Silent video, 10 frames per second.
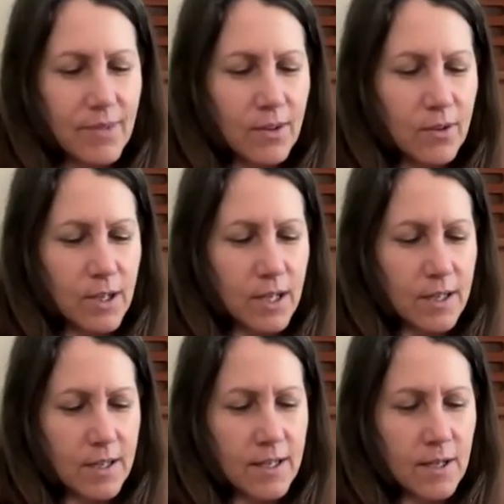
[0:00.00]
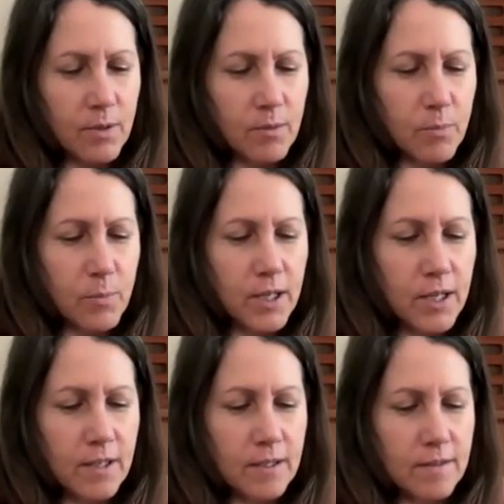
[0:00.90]
Okay, and now we
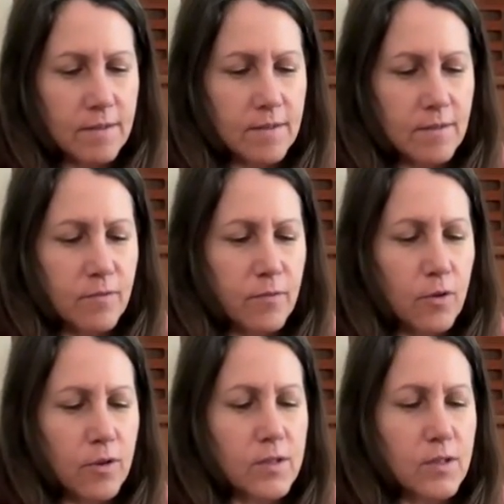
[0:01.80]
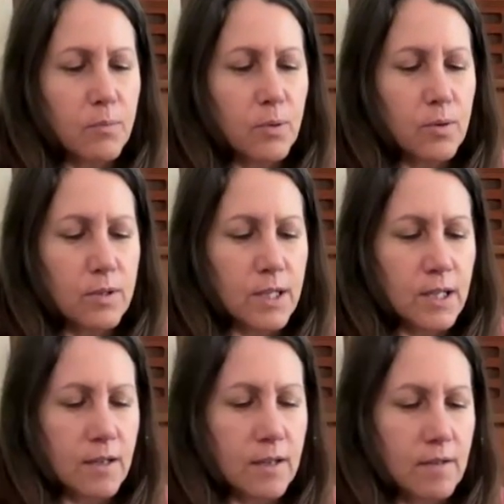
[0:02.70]
repeat for the
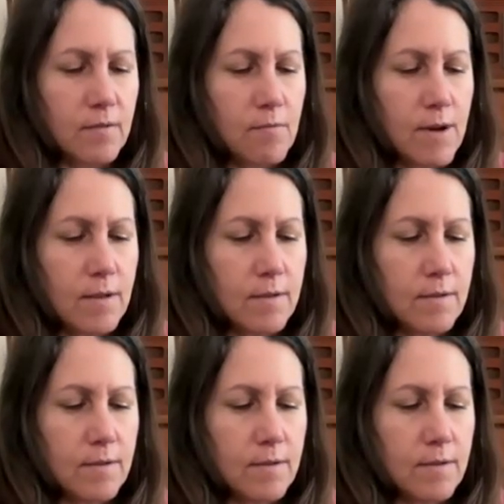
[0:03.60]
supporting one.